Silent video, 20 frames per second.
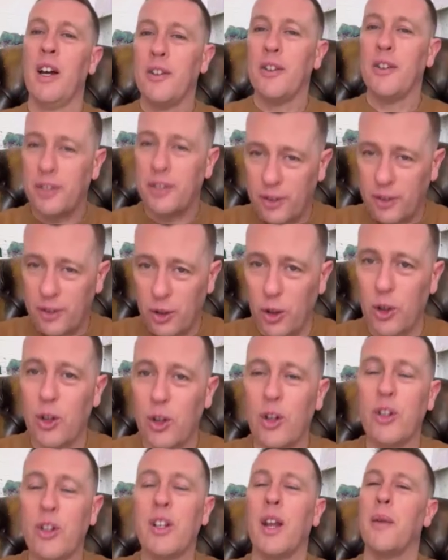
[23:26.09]

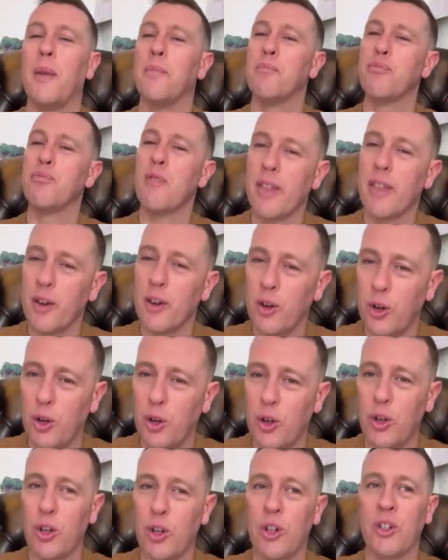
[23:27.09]
sisterhood and
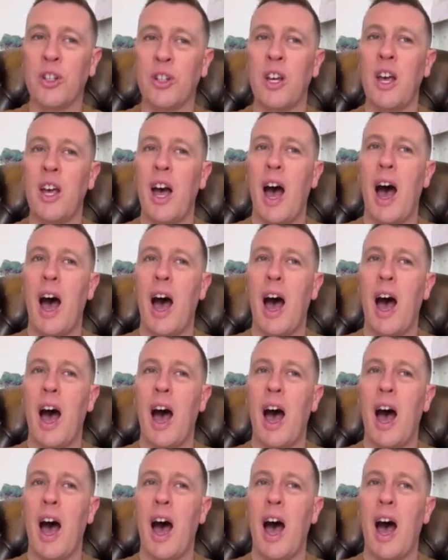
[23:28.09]
brotherhood?